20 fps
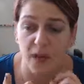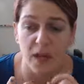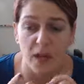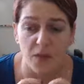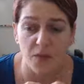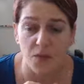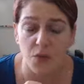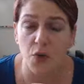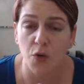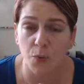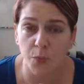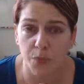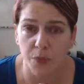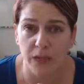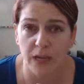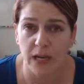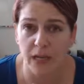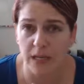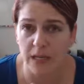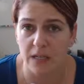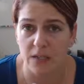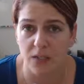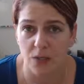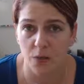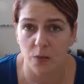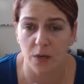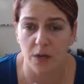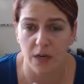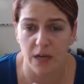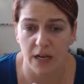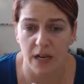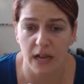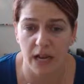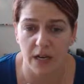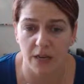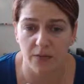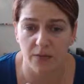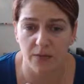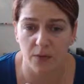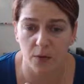If your plan is to run an
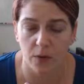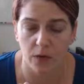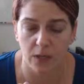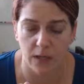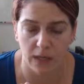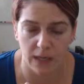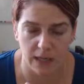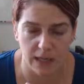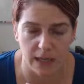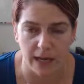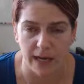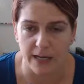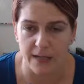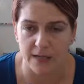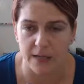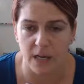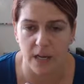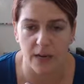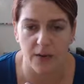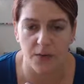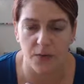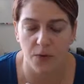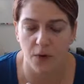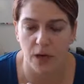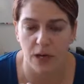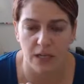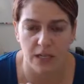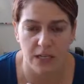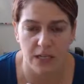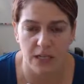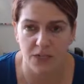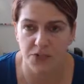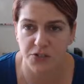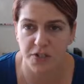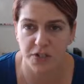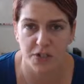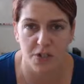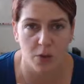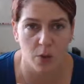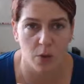ad for it, yes. If your idea is
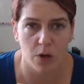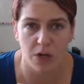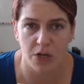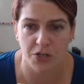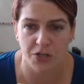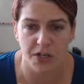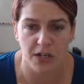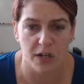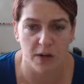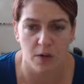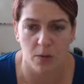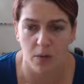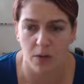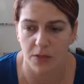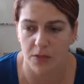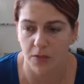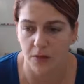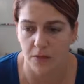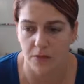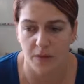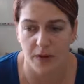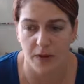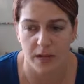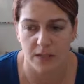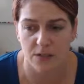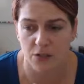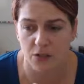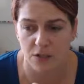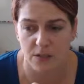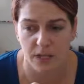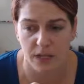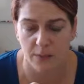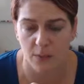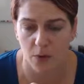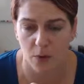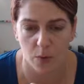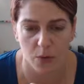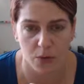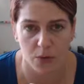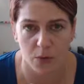just you want to share it with your fans, just let them know
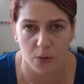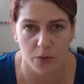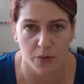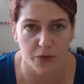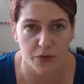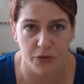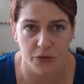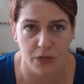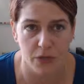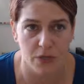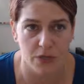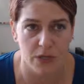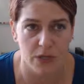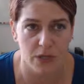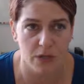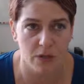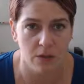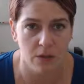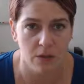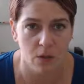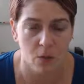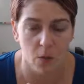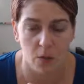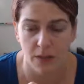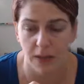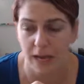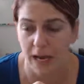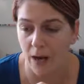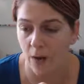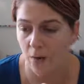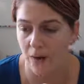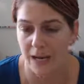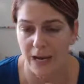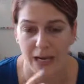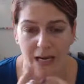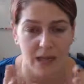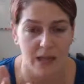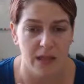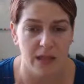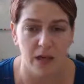what tools you're using without
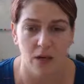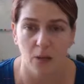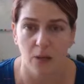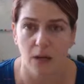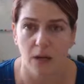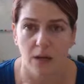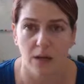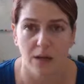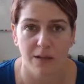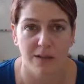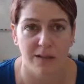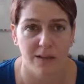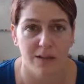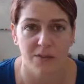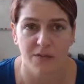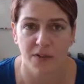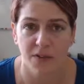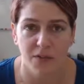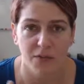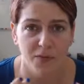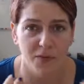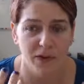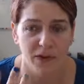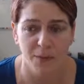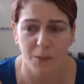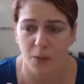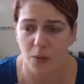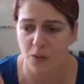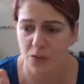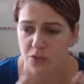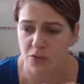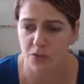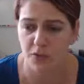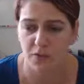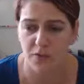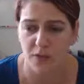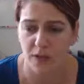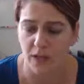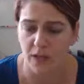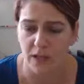anything around it, then feel free to post your
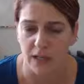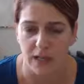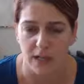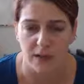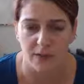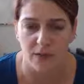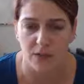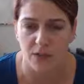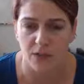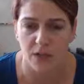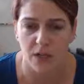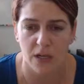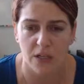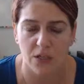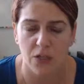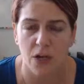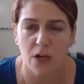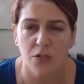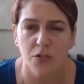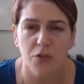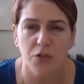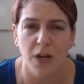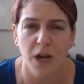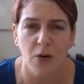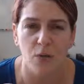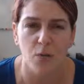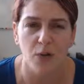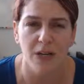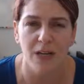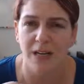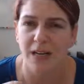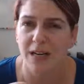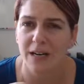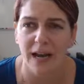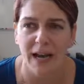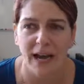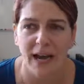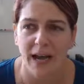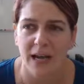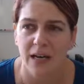affiliate link. As long as you're not running an
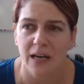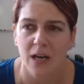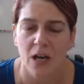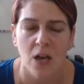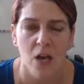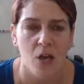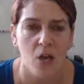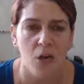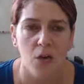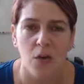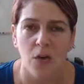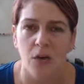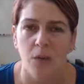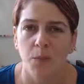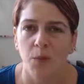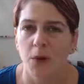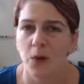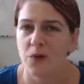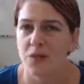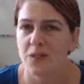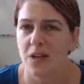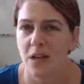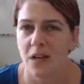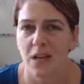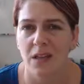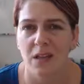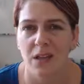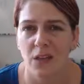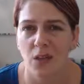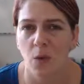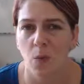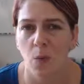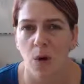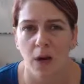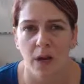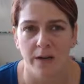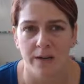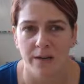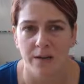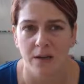ad, you can post anything you
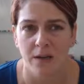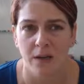want